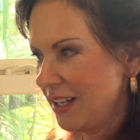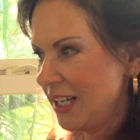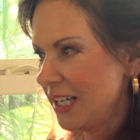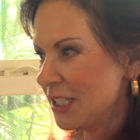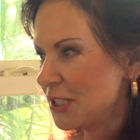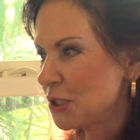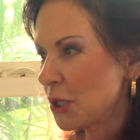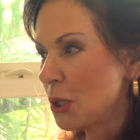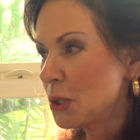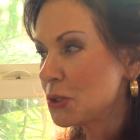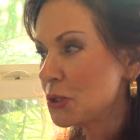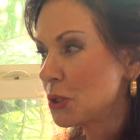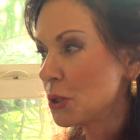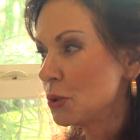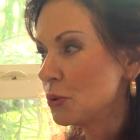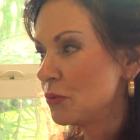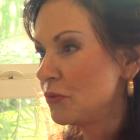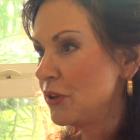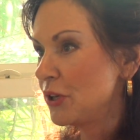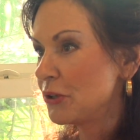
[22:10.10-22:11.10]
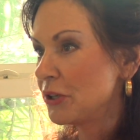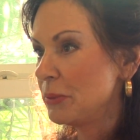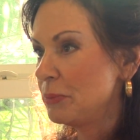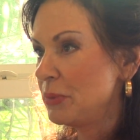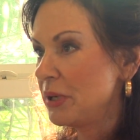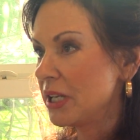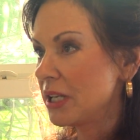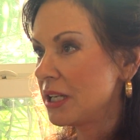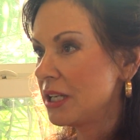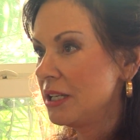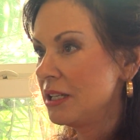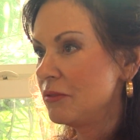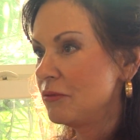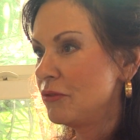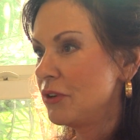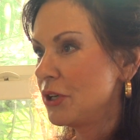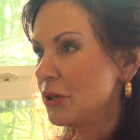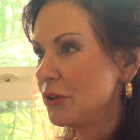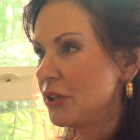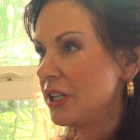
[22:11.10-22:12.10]
It's also very picky and
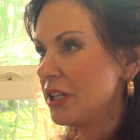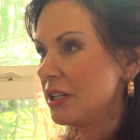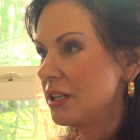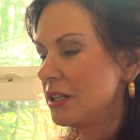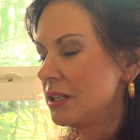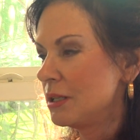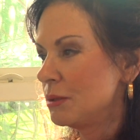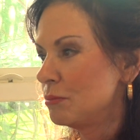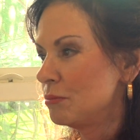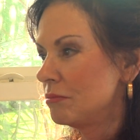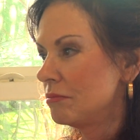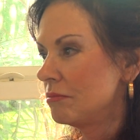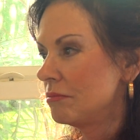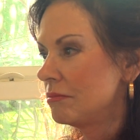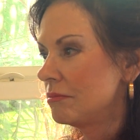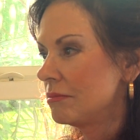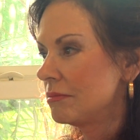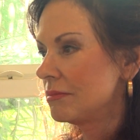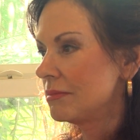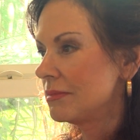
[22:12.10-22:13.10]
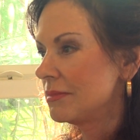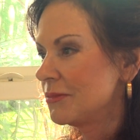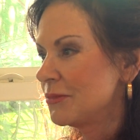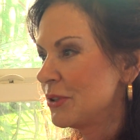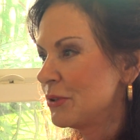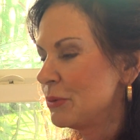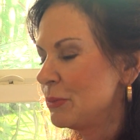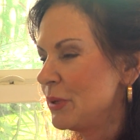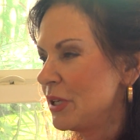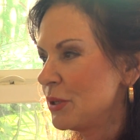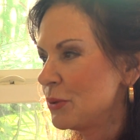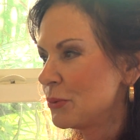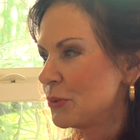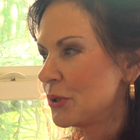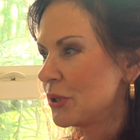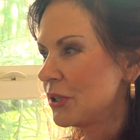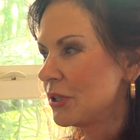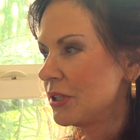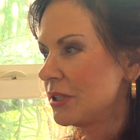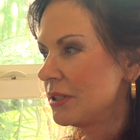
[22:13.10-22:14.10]
very, what would be the
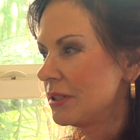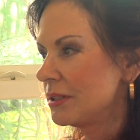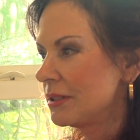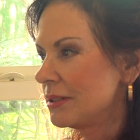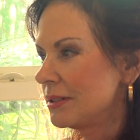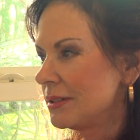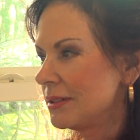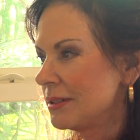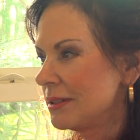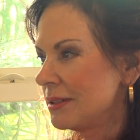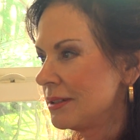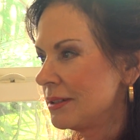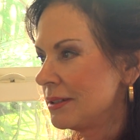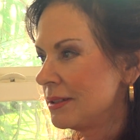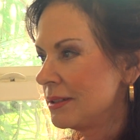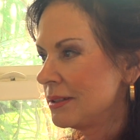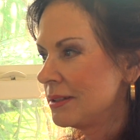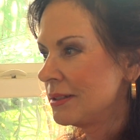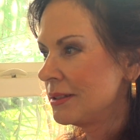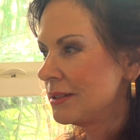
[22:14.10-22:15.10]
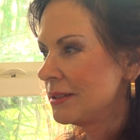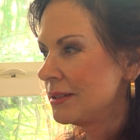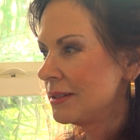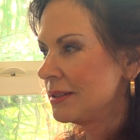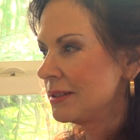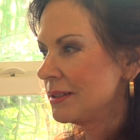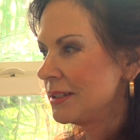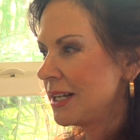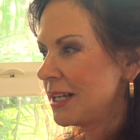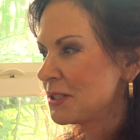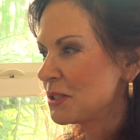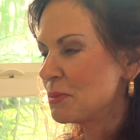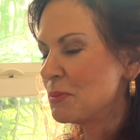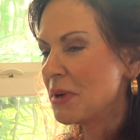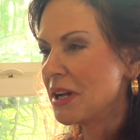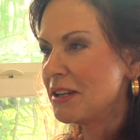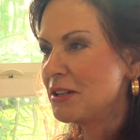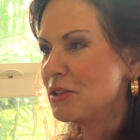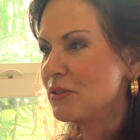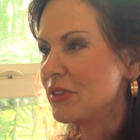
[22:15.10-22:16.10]
word? It has a
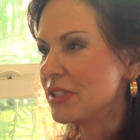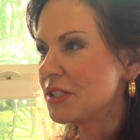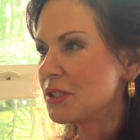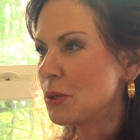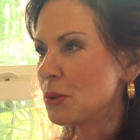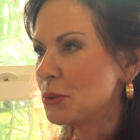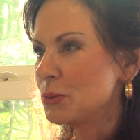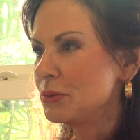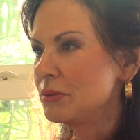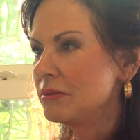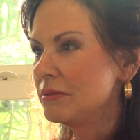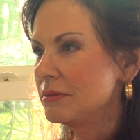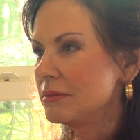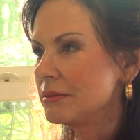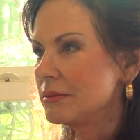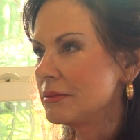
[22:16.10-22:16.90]
mind of its own.